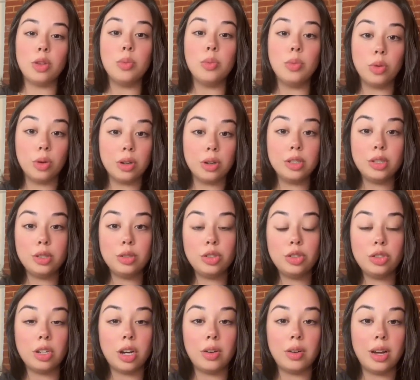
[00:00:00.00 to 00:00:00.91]
The more you
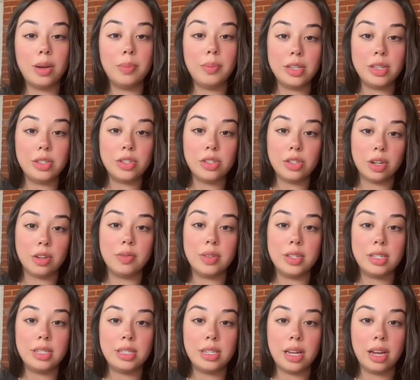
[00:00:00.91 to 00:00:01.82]
show up in
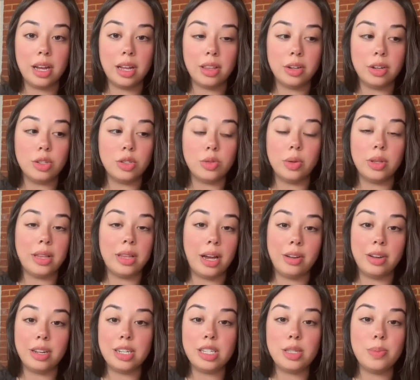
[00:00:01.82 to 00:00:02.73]
service to others
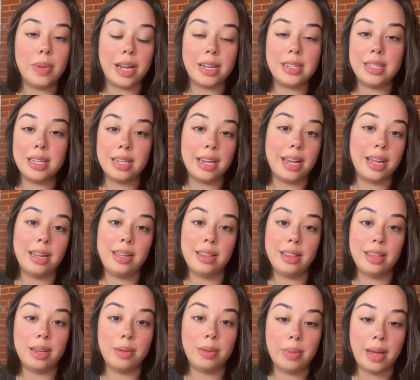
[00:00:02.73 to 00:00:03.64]
without expecting
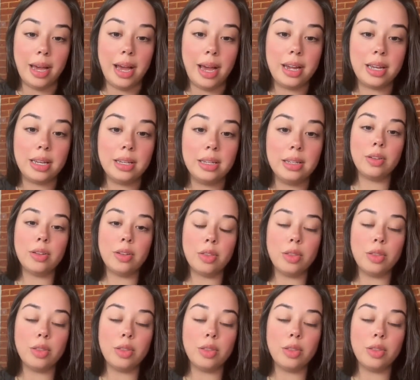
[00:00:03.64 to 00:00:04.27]
anything back,